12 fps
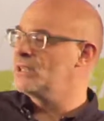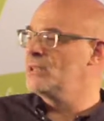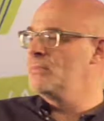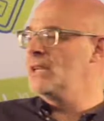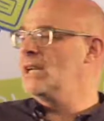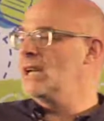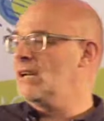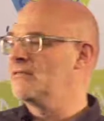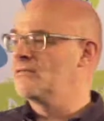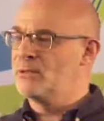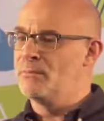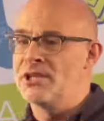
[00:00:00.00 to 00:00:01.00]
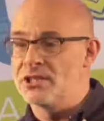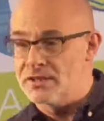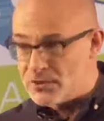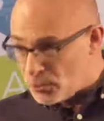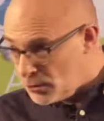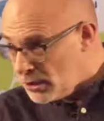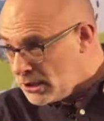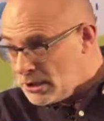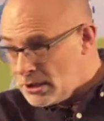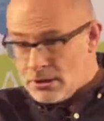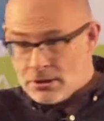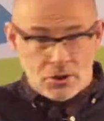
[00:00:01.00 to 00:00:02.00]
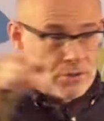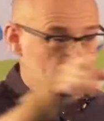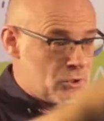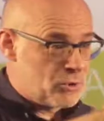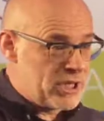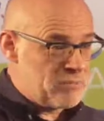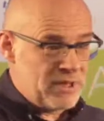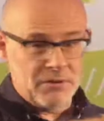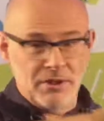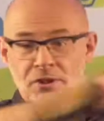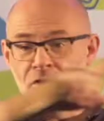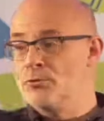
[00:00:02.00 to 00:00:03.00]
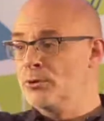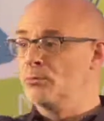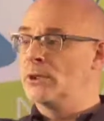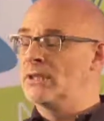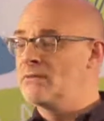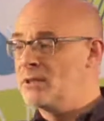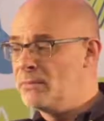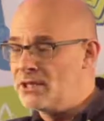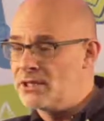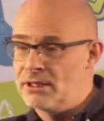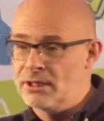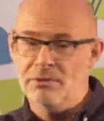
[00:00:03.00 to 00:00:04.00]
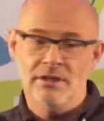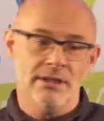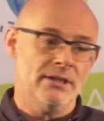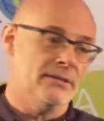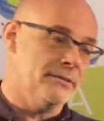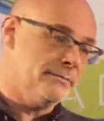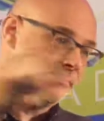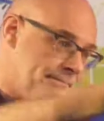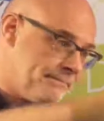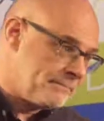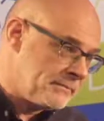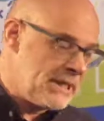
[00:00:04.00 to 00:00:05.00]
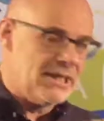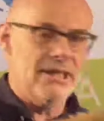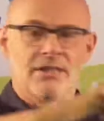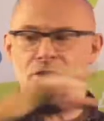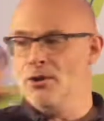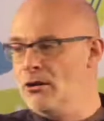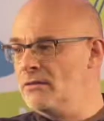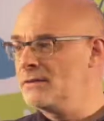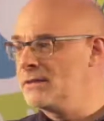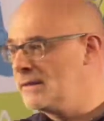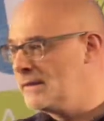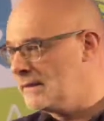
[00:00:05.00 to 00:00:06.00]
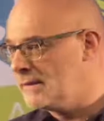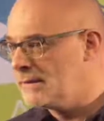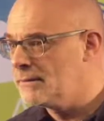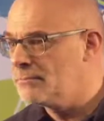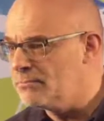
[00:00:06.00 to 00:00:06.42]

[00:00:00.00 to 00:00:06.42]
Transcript: to have dementia. So 20 people in this room will have dementia. And let me tell you, it's an awful disease.